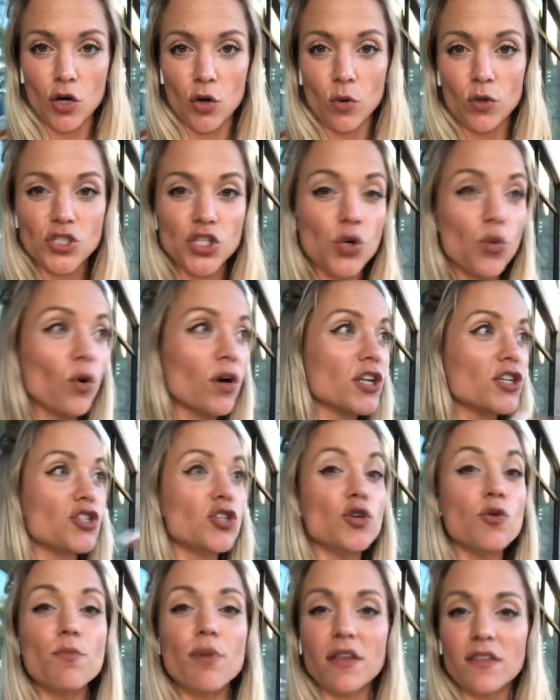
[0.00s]
What you want to
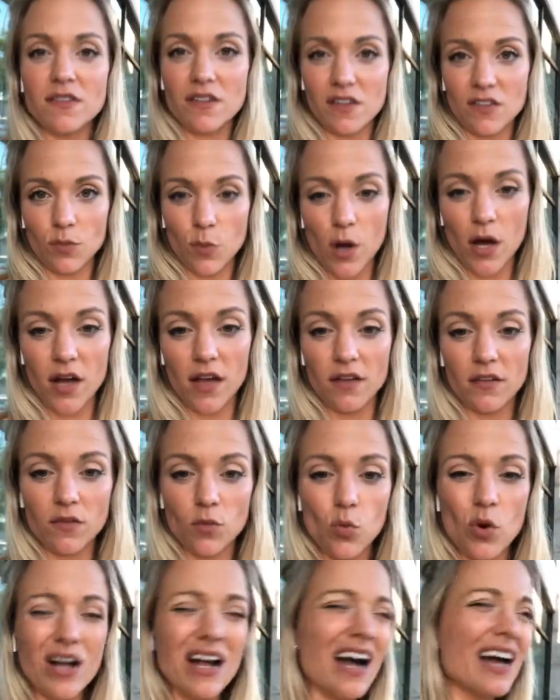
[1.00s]
do business-wise,
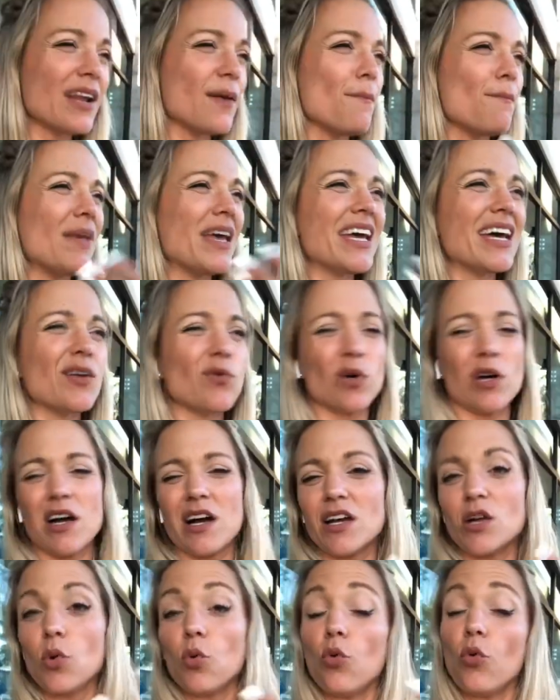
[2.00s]
what kind of man, what
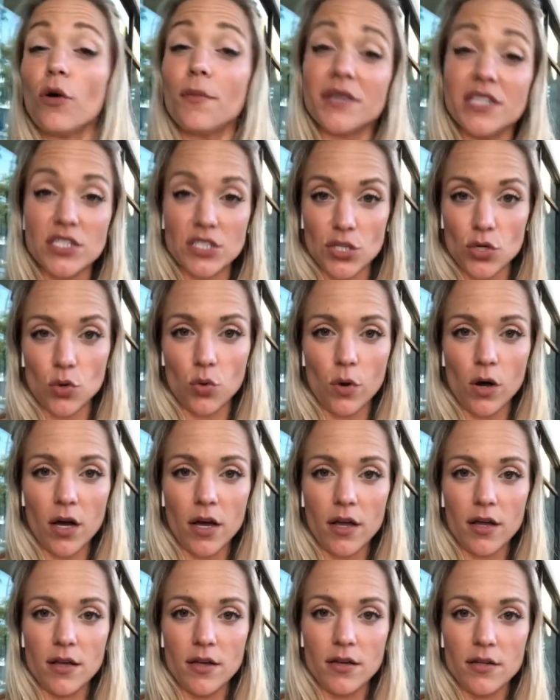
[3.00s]
kind of woman do you
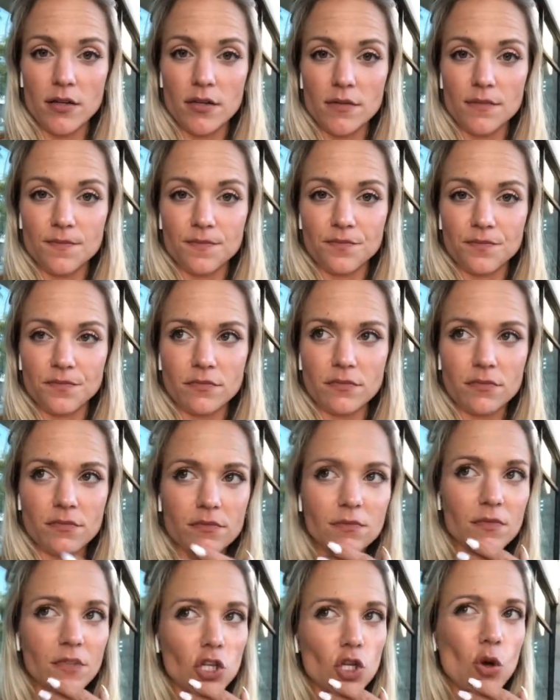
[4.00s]
want?
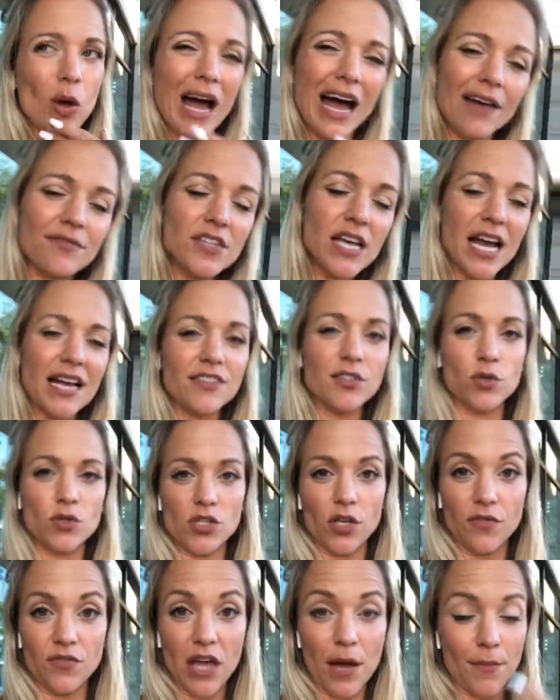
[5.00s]
You have to ask
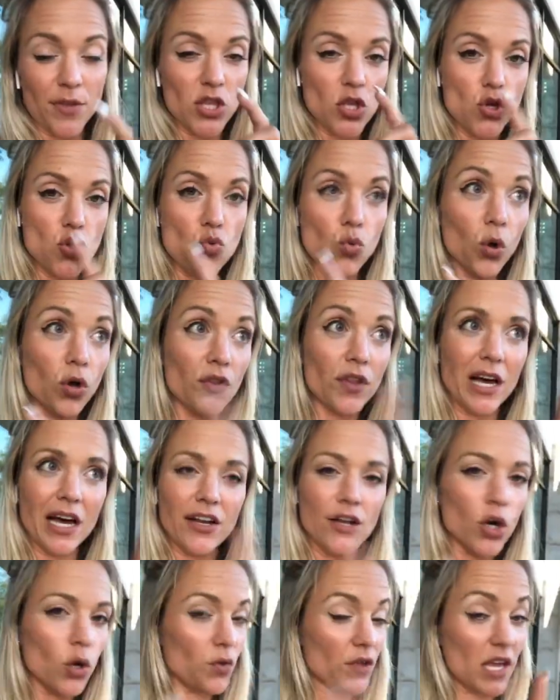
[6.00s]
yourself that, but you will not
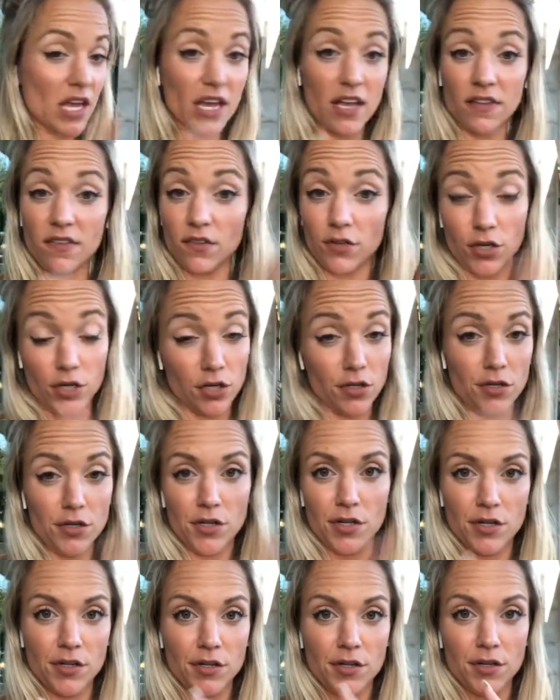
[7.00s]
know the answer
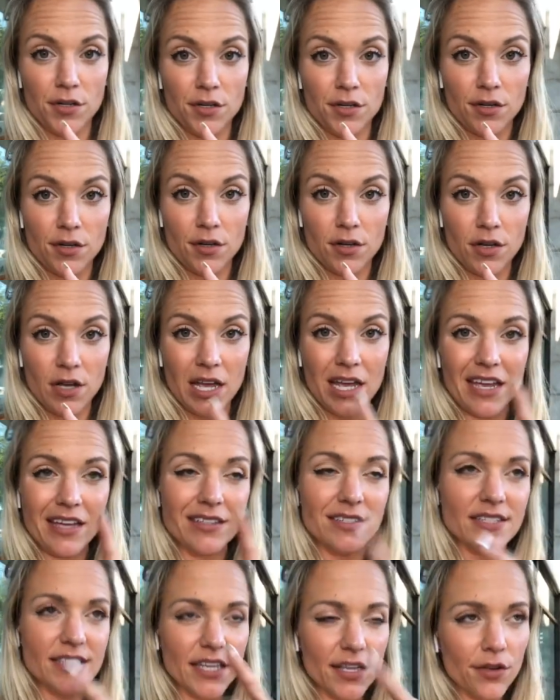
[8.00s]

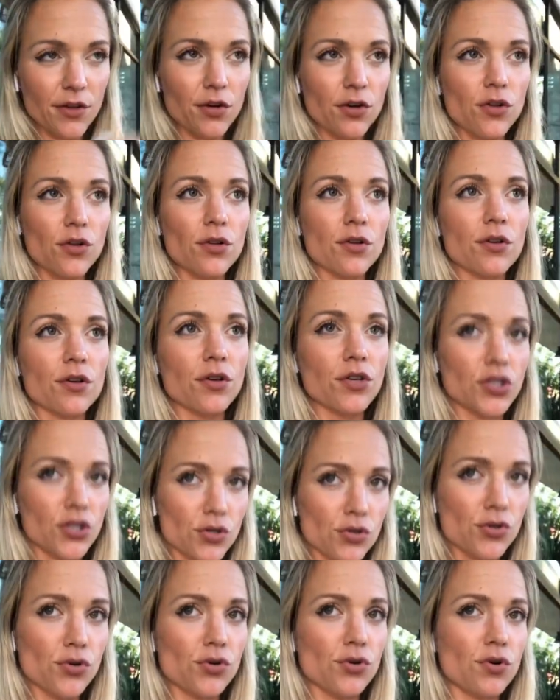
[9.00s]
until
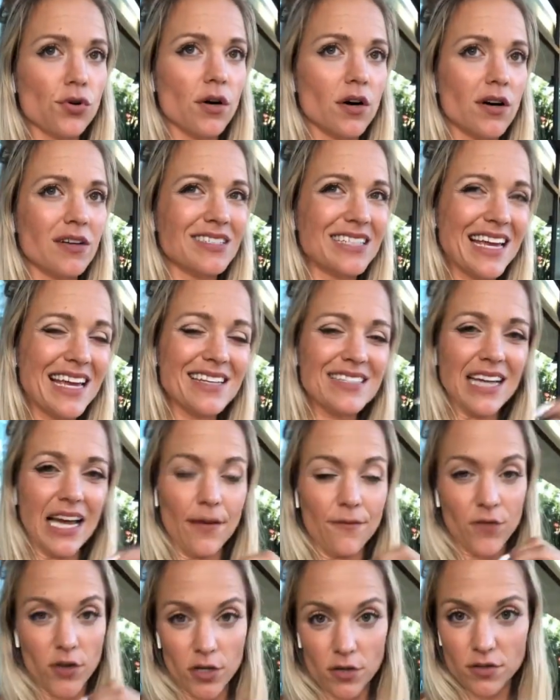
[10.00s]
you take
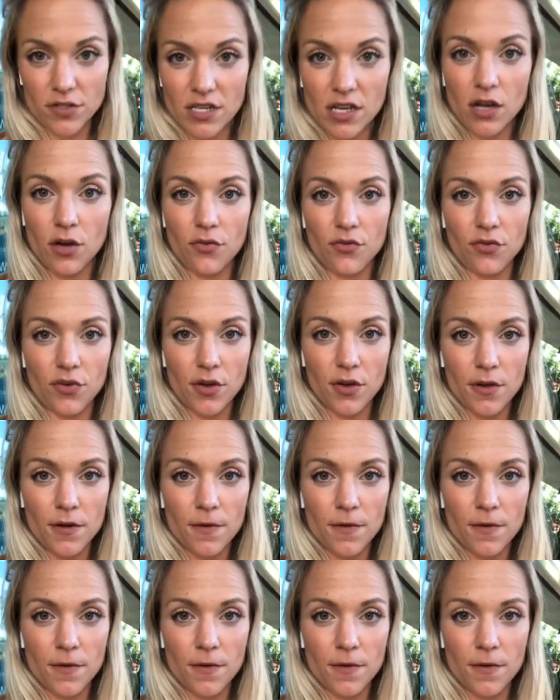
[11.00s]
time for yourself.